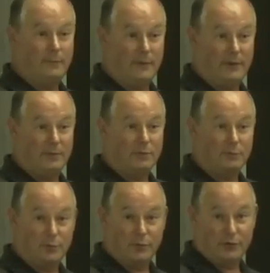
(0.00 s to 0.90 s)
with the
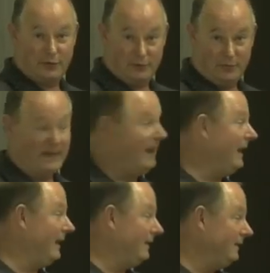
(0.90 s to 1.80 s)
proportional
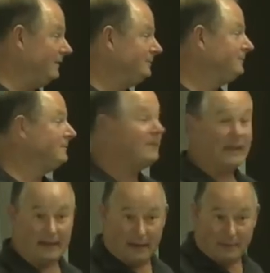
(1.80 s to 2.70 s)
band
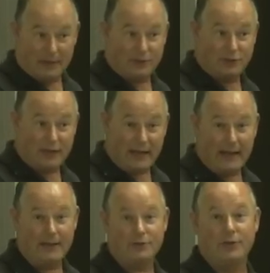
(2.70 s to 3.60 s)
and how much
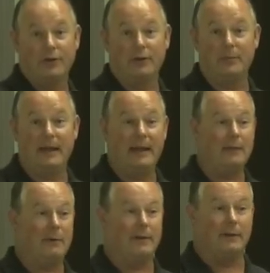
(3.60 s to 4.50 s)
change you're going to
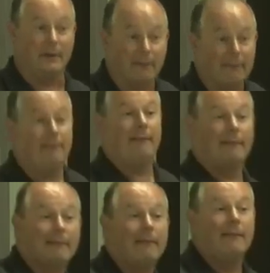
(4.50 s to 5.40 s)
make, whether you're, uh,
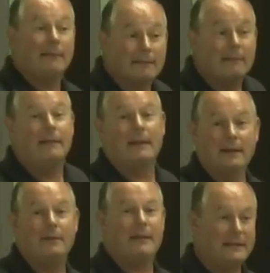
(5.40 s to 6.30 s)
uh, uh,
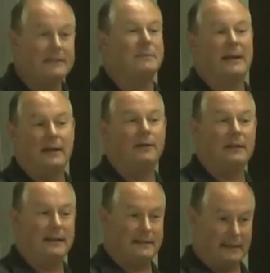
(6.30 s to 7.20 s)
that doesn't make a whole
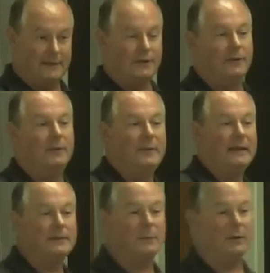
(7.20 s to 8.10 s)
lot of sense. You're going to
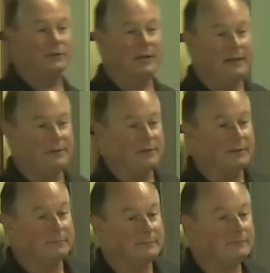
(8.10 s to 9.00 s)
make small changes.